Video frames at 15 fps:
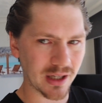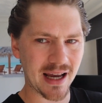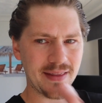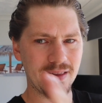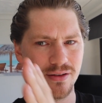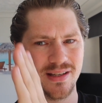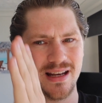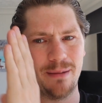
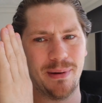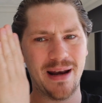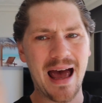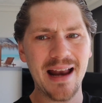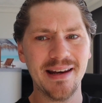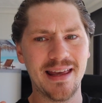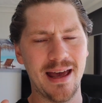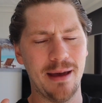And they'll set up an
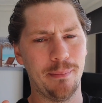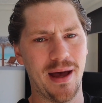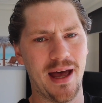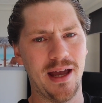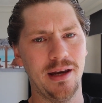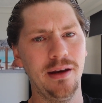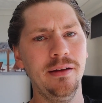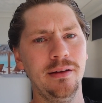ad
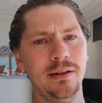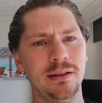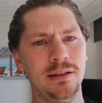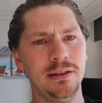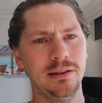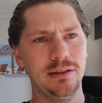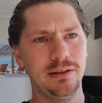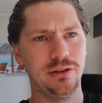campaign
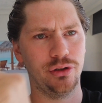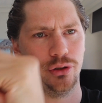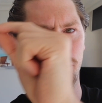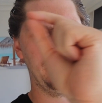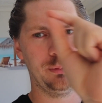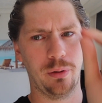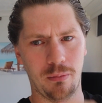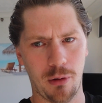
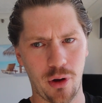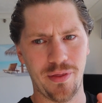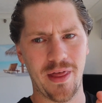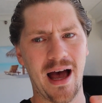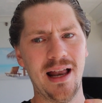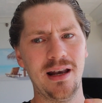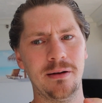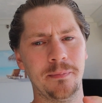to promote
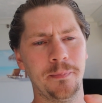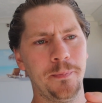that